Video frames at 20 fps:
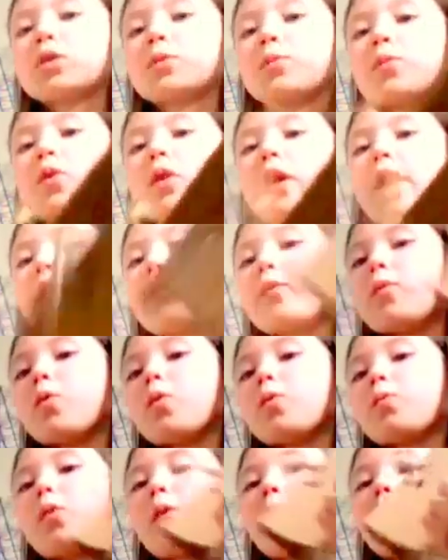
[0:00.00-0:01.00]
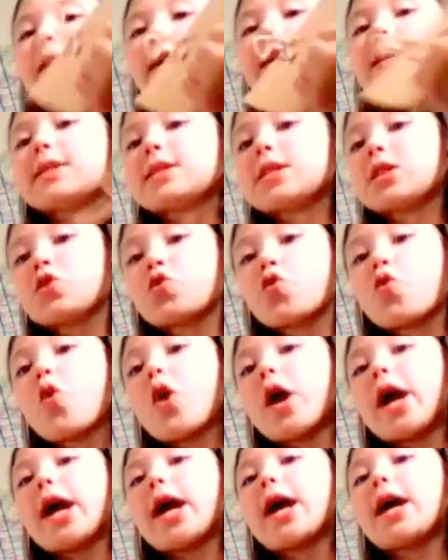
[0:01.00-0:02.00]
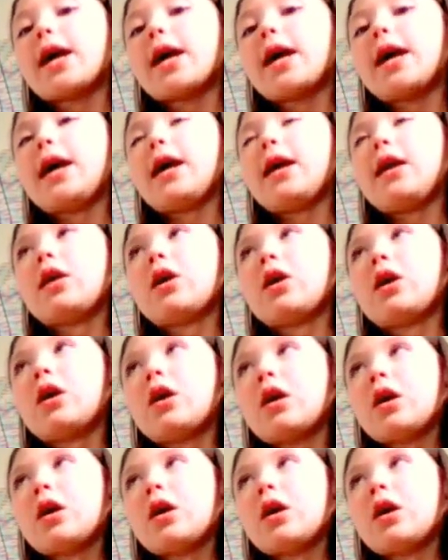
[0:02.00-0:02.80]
small animal will probably destroy it in